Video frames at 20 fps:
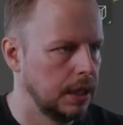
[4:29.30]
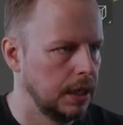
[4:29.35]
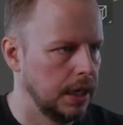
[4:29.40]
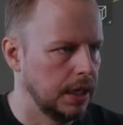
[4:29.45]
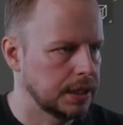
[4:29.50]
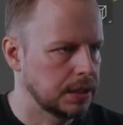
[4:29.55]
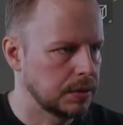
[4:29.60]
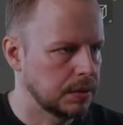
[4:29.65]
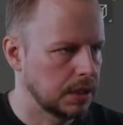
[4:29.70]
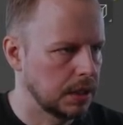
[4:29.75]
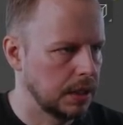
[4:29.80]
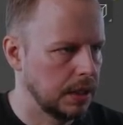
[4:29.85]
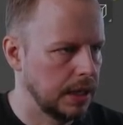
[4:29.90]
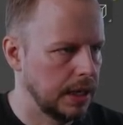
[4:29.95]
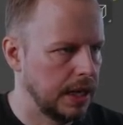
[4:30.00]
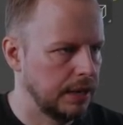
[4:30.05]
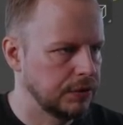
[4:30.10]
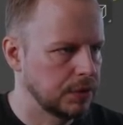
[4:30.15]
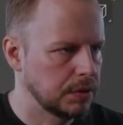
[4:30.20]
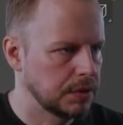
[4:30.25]
Let's
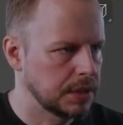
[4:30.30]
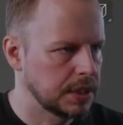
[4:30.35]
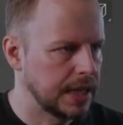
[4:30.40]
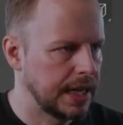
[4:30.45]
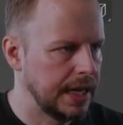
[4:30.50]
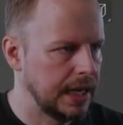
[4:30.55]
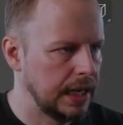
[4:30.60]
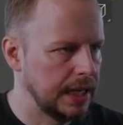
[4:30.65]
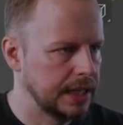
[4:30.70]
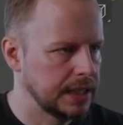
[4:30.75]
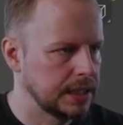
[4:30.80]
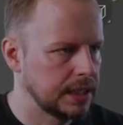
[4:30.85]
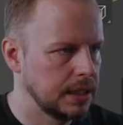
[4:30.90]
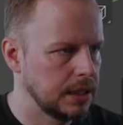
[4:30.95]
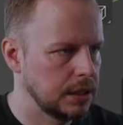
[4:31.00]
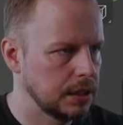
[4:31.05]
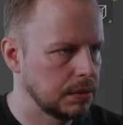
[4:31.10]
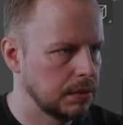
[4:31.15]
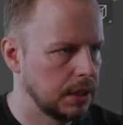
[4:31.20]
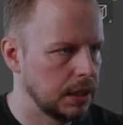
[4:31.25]
have some stylized here
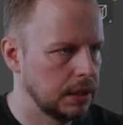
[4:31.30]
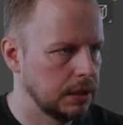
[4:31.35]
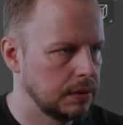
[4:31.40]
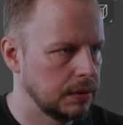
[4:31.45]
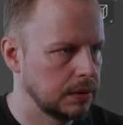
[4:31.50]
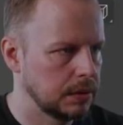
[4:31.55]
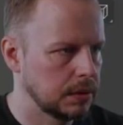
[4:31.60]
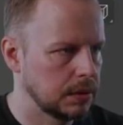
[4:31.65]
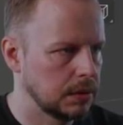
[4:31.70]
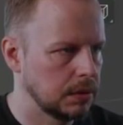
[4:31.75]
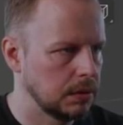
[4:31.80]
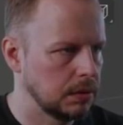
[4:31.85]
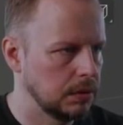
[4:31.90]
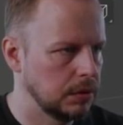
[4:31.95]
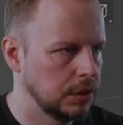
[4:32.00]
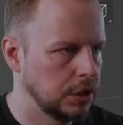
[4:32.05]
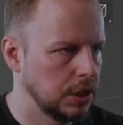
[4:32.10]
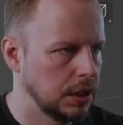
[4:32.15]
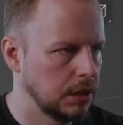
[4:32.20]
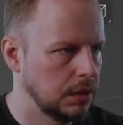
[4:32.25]
as well. So
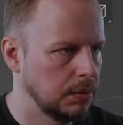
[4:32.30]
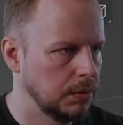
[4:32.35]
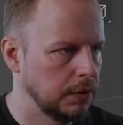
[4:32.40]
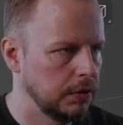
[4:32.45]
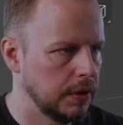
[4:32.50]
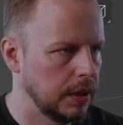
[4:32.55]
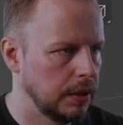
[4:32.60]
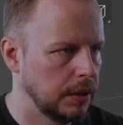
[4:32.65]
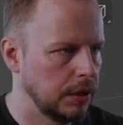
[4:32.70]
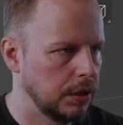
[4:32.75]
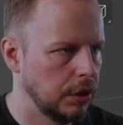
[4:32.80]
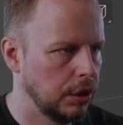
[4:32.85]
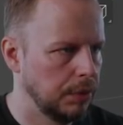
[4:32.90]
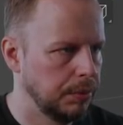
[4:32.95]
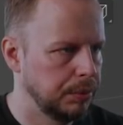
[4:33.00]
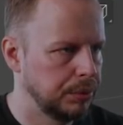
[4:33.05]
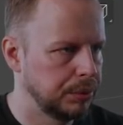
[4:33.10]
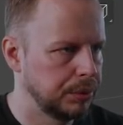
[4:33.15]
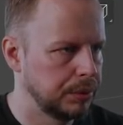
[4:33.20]
G to move that one up.